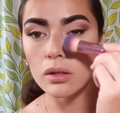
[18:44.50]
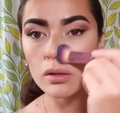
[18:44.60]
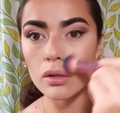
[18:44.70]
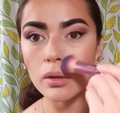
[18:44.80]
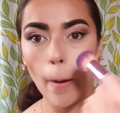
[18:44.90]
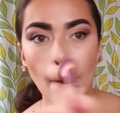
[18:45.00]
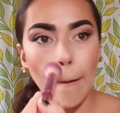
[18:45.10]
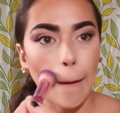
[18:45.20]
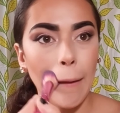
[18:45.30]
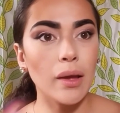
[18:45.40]
Okay,
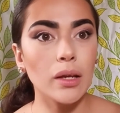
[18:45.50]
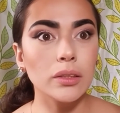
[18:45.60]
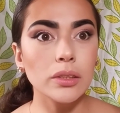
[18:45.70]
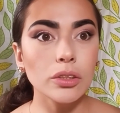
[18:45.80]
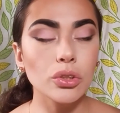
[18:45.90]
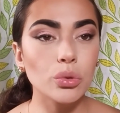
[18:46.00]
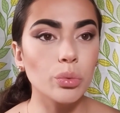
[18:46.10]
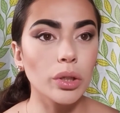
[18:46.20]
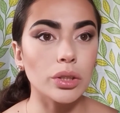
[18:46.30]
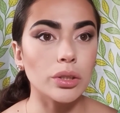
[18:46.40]
it just looks really
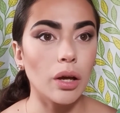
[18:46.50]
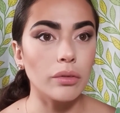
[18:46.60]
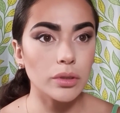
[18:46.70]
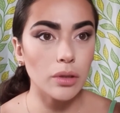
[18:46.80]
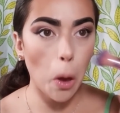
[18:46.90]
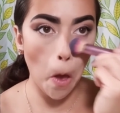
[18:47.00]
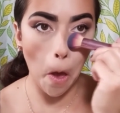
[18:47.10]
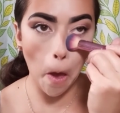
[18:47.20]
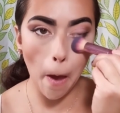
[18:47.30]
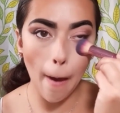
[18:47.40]
soft.
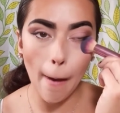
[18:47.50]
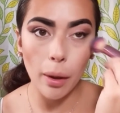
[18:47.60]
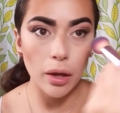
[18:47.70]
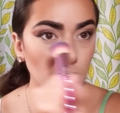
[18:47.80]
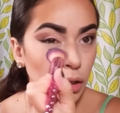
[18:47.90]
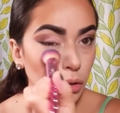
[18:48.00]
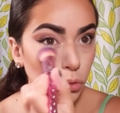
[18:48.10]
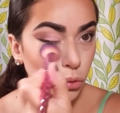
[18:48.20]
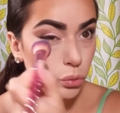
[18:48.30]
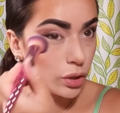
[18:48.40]
And
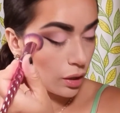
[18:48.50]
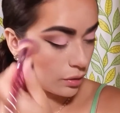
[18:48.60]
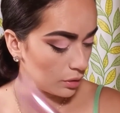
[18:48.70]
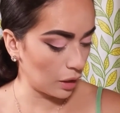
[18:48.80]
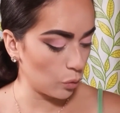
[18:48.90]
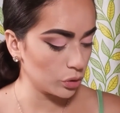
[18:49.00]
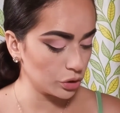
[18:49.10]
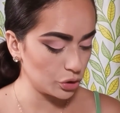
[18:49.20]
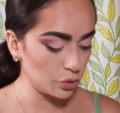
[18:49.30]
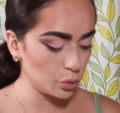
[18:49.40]
like once you
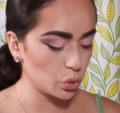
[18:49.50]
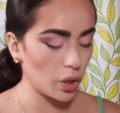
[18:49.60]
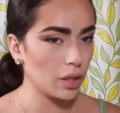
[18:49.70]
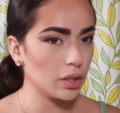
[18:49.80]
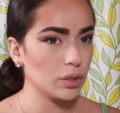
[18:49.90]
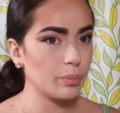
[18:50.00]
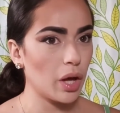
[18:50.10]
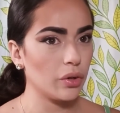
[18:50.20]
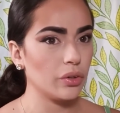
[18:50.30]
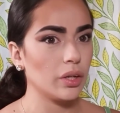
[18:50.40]
try this powder,
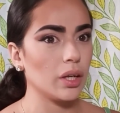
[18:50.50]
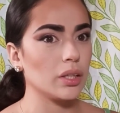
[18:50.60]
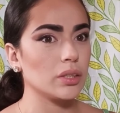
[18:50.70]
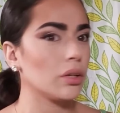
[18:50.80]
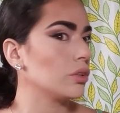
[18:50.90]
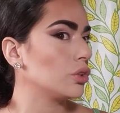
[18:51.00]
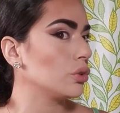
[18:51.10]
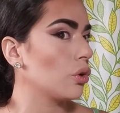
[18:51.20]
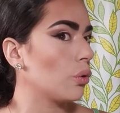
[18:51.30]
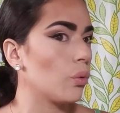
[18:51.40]
like it's hard to go
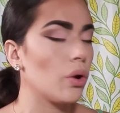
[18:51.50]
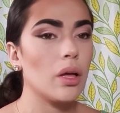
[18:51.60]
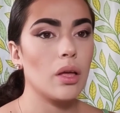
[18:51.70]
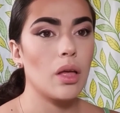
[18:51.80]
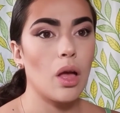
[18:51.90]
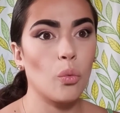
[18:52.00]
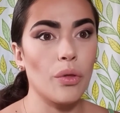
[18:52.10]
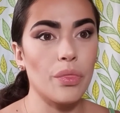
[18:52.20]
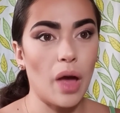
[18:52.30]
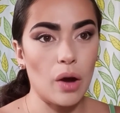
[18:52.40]

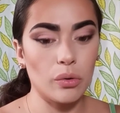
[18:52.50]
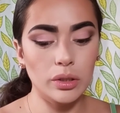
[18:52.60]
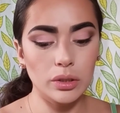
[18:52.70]
without it.